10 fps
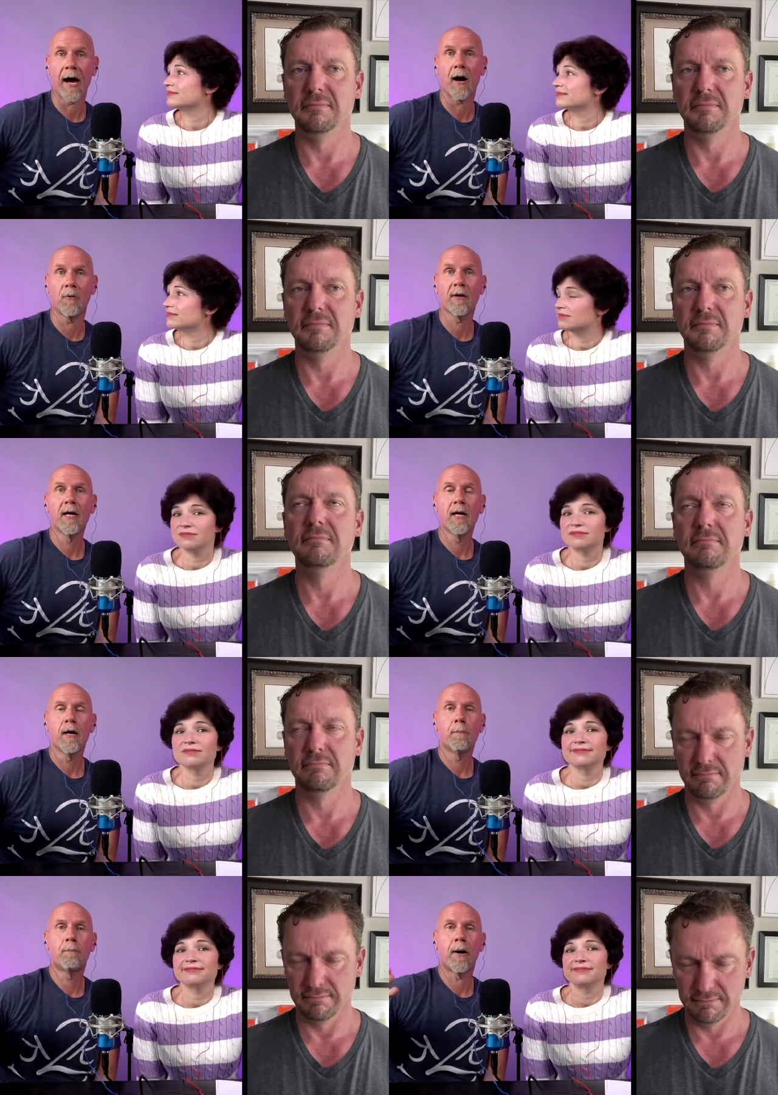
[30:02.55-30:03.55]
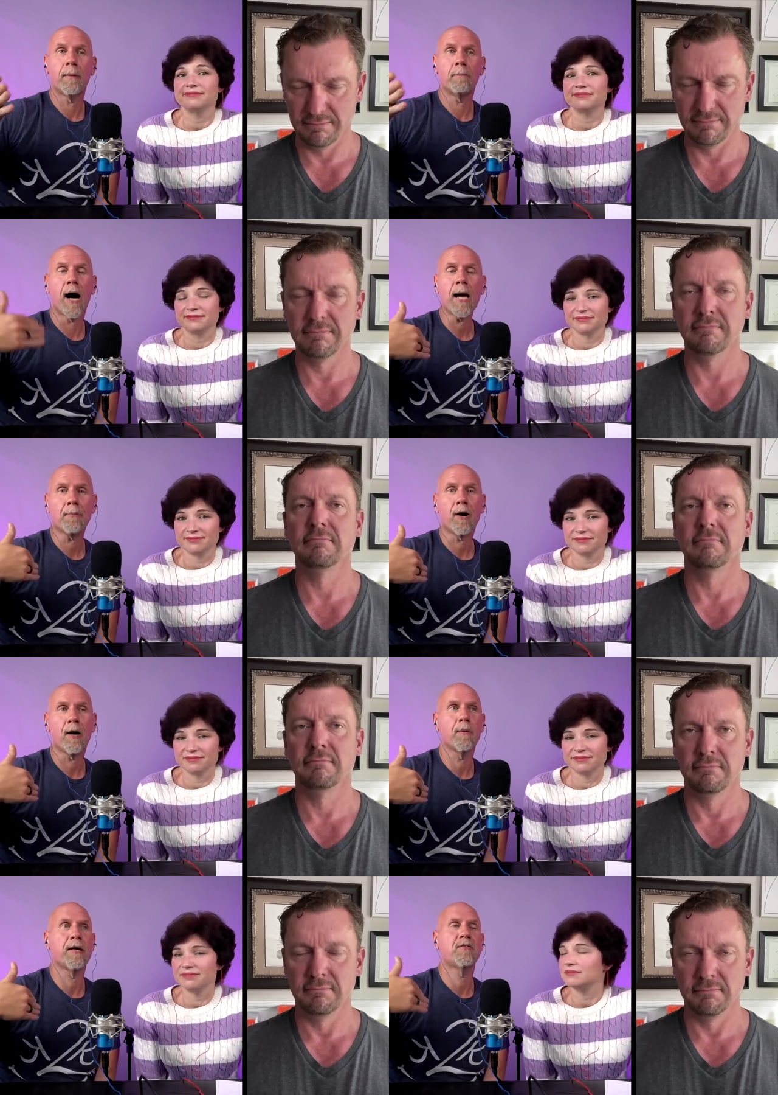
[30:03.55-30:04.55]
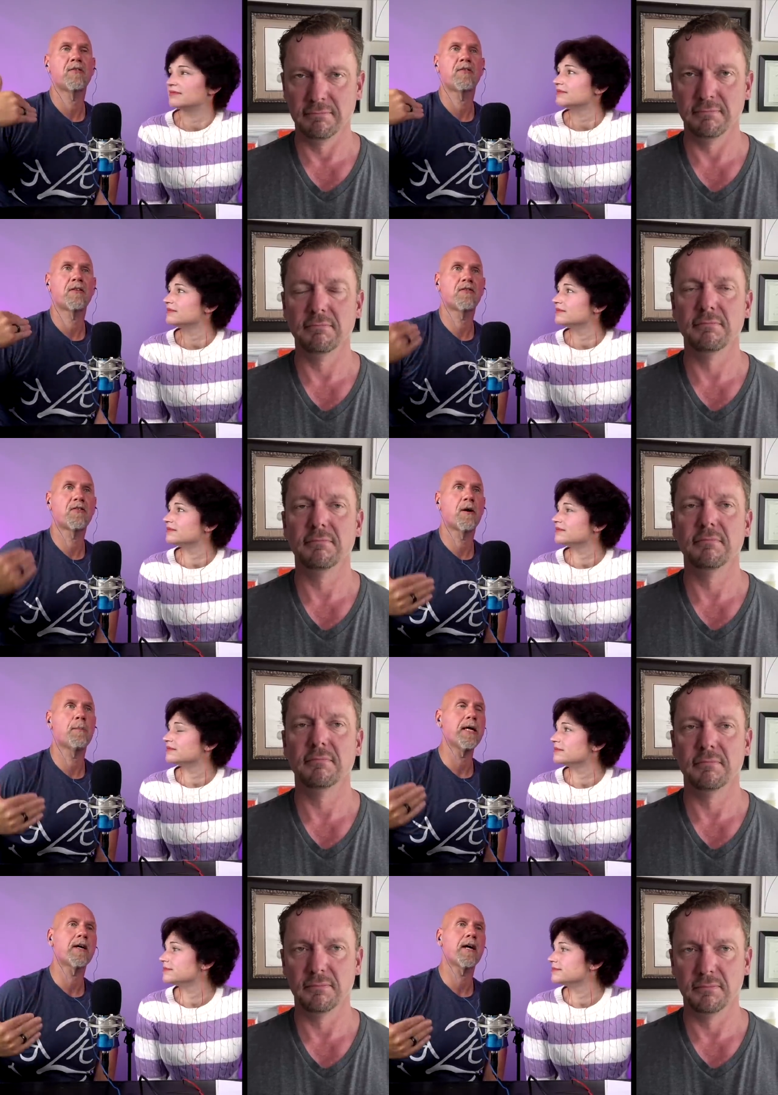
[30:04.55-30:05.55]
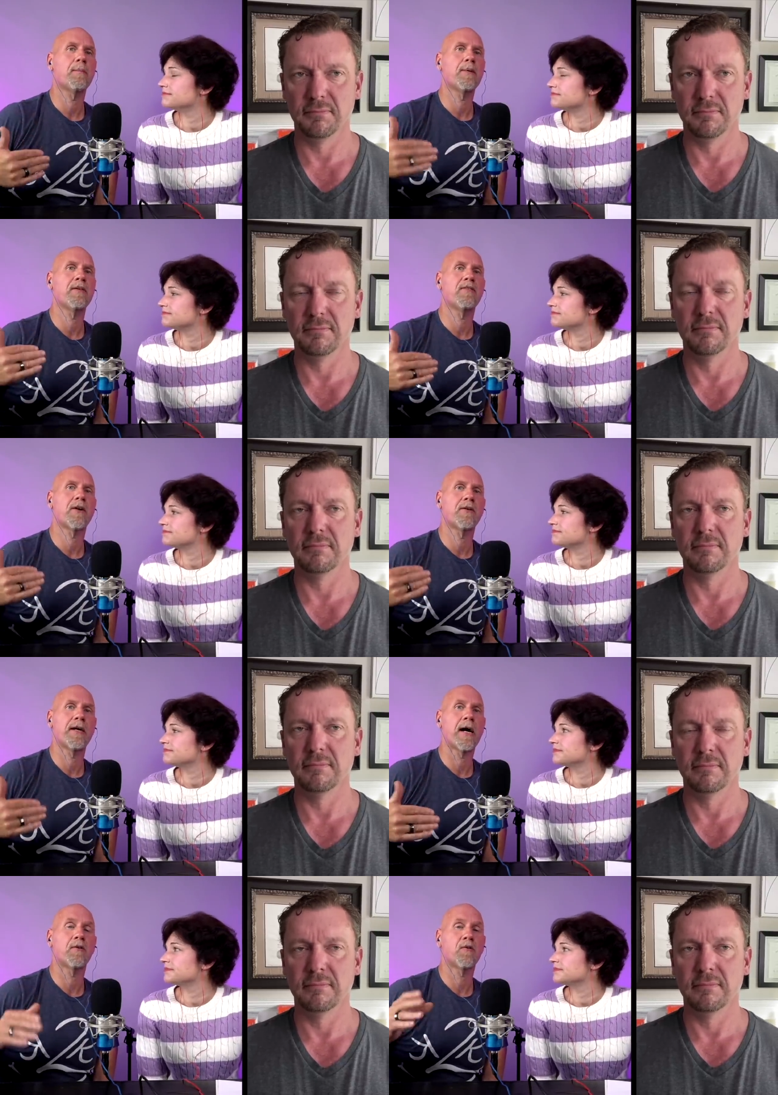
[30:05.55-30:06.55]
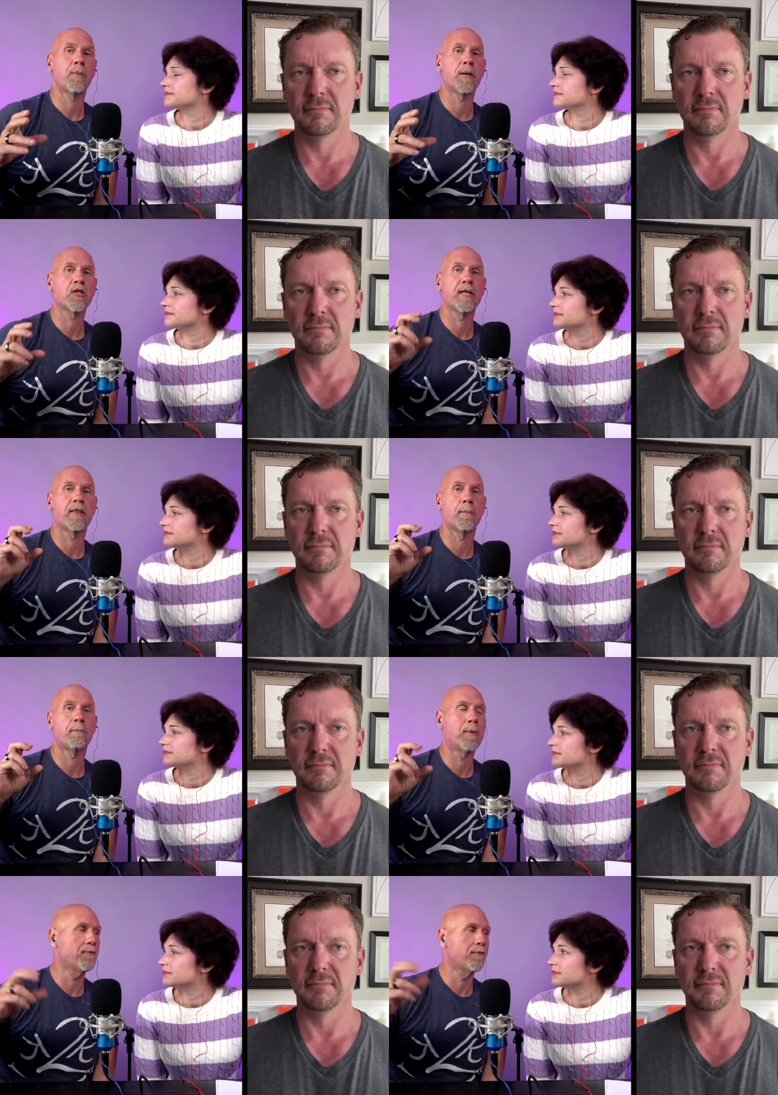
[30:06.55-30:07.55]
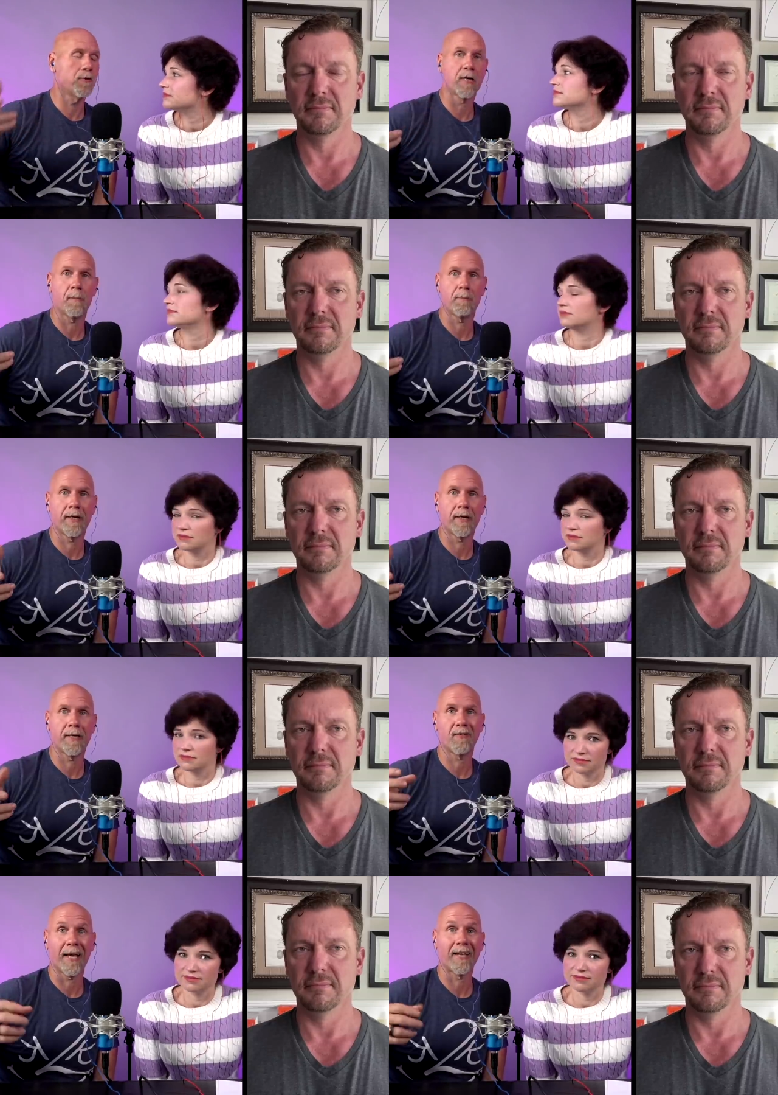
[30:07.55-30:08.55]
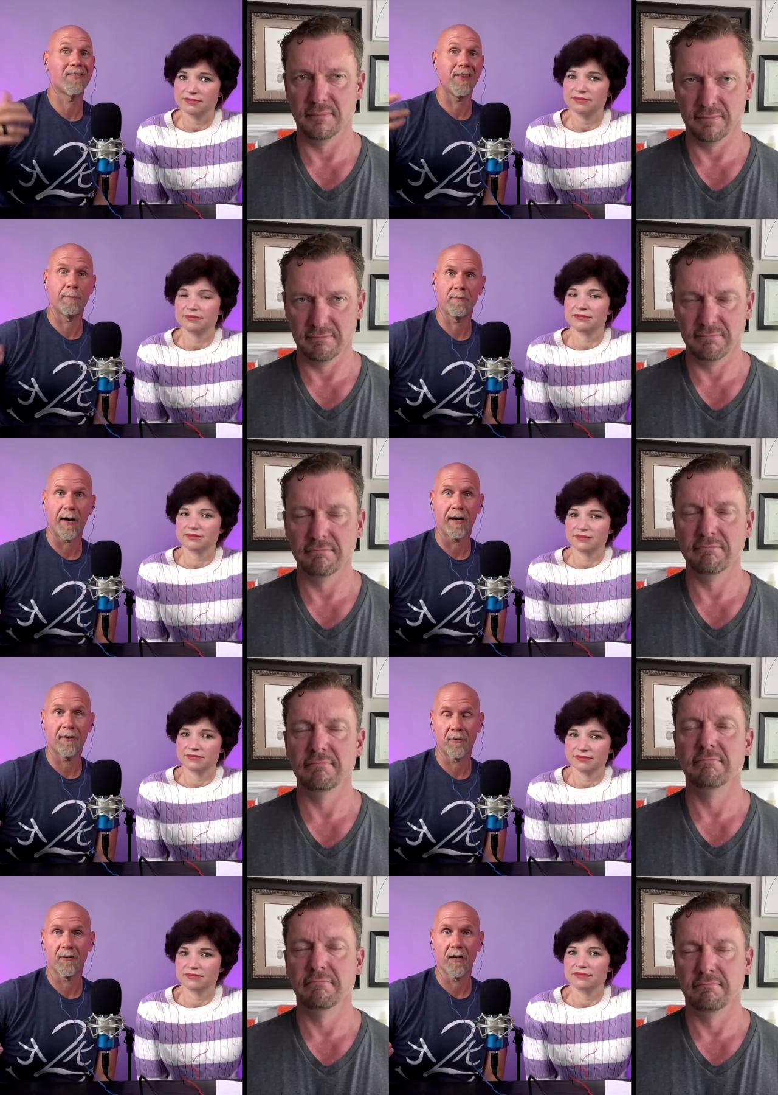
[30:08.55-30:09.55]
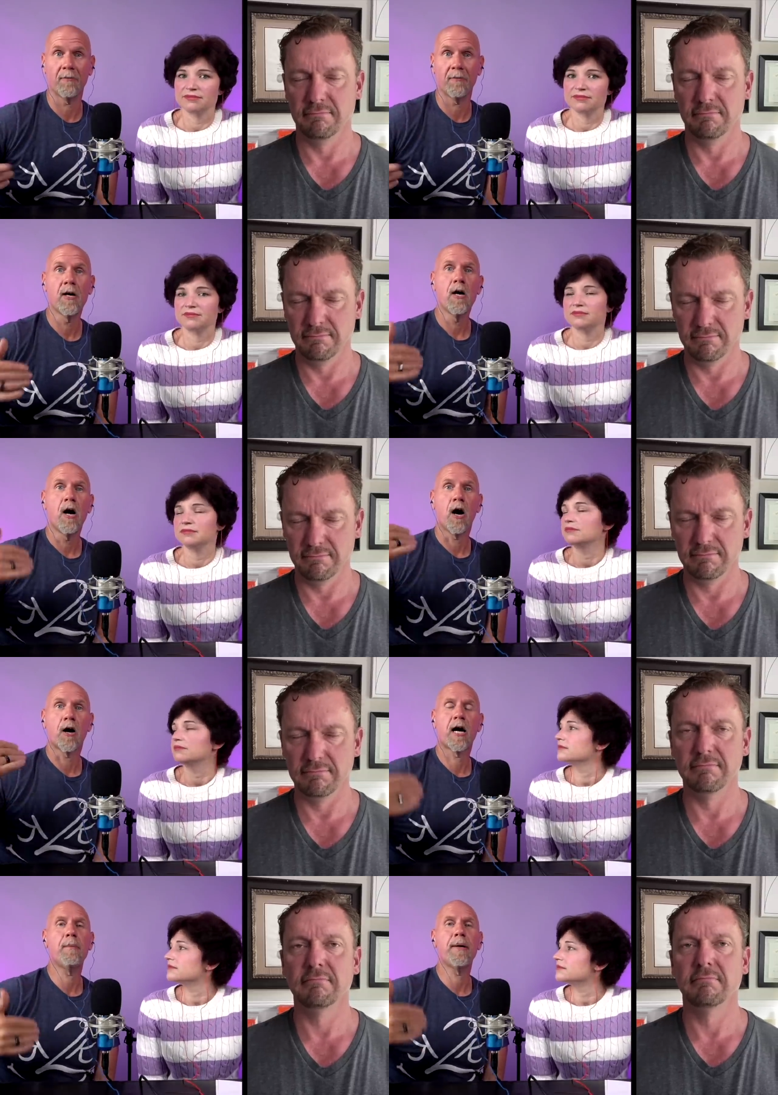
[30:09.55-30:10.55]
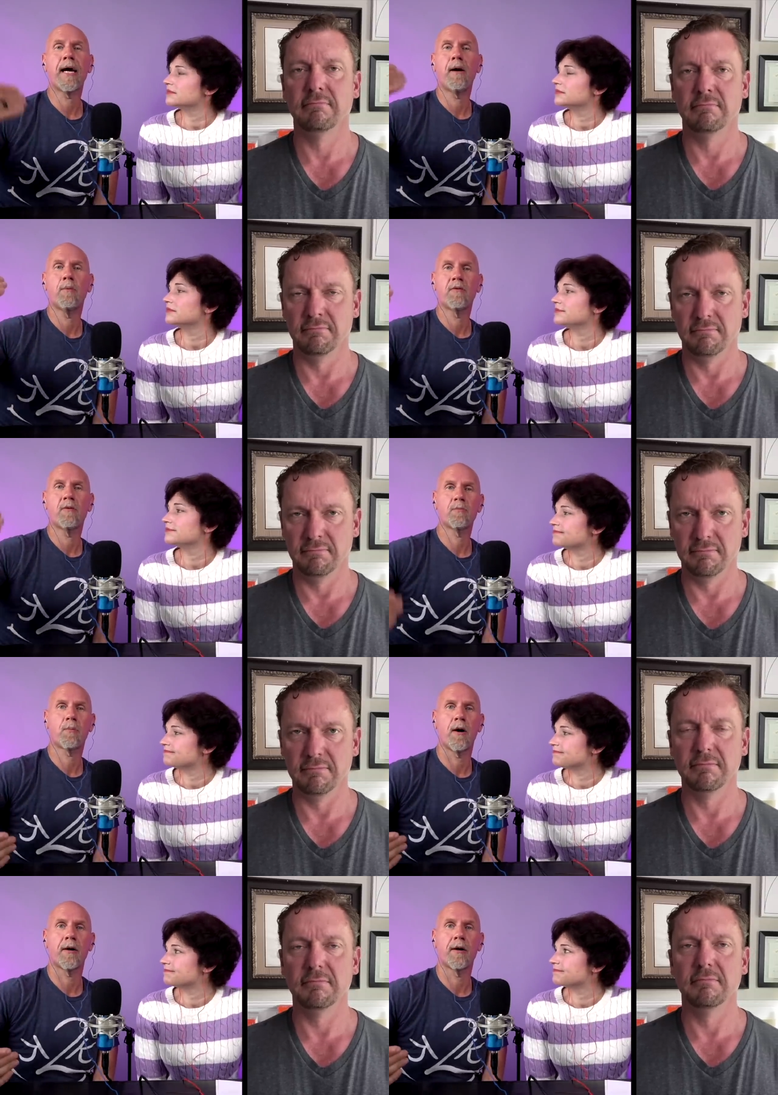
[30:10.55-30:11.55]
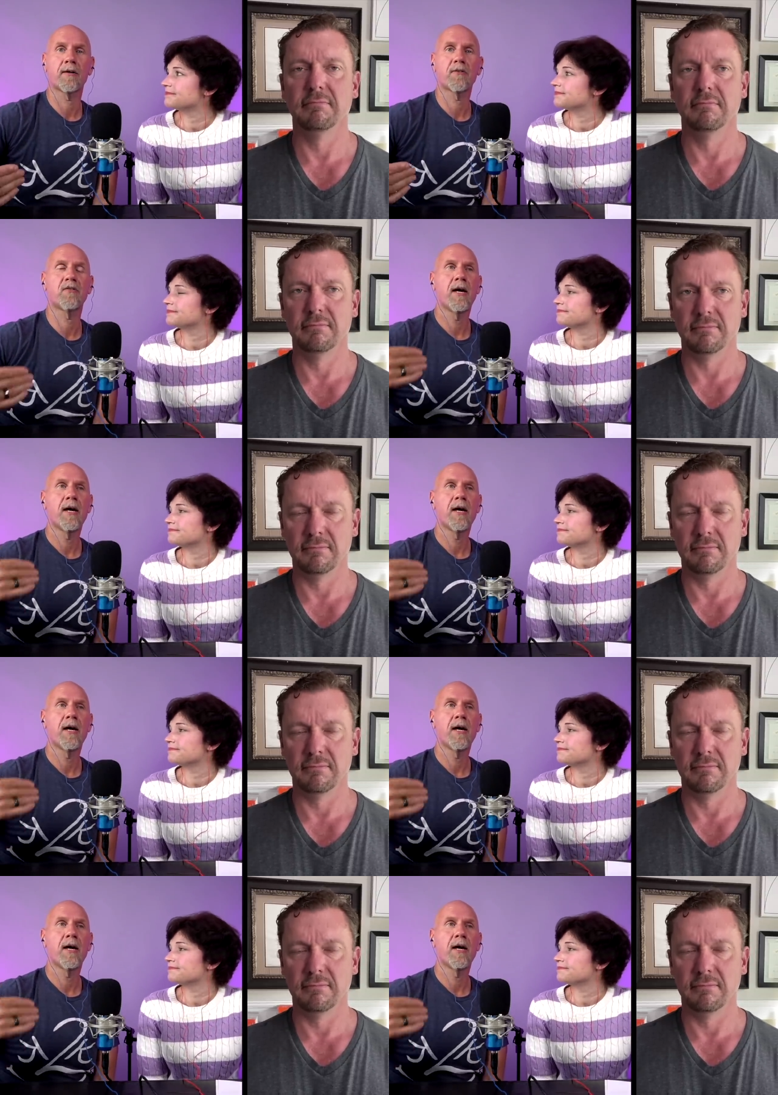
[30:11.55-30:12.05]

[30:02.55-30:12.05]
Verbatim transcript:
Speaker 1: out. But my problem is that so many of the companies that are now, especially the big food companies like SlimFast and stuff, are coming out with these products.